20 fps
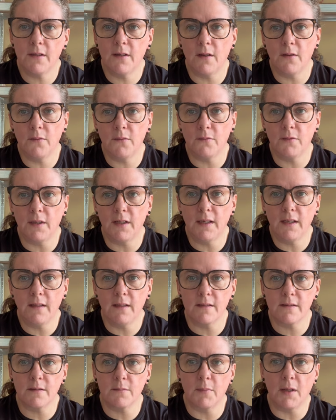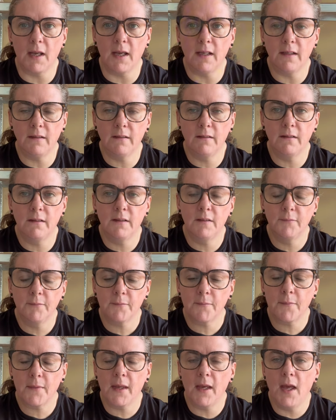Hopefully, that's the plan.
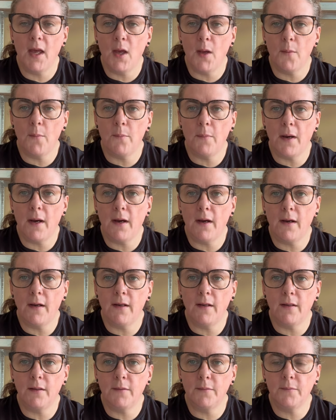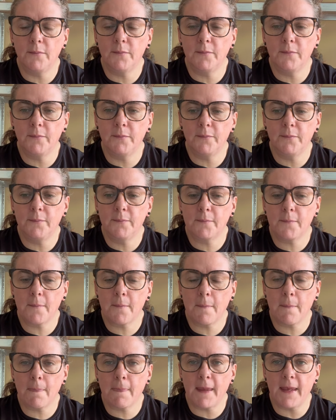But
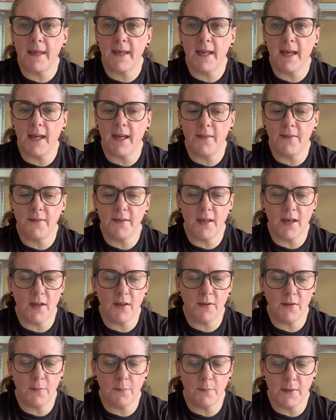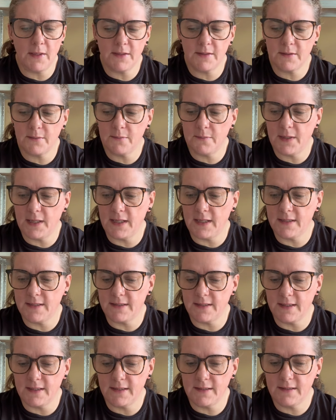yeah, the other bits and
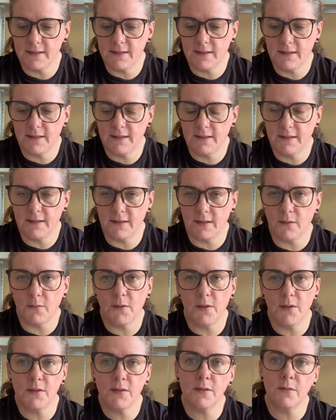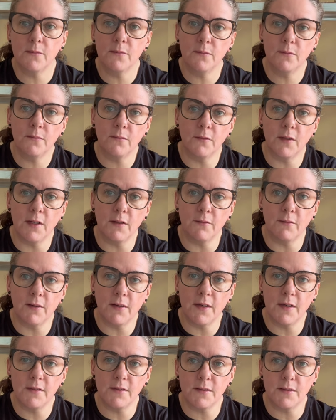pieces, there were some
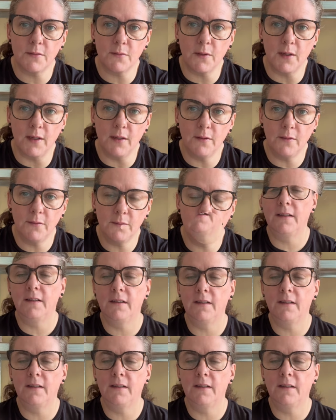refires as well.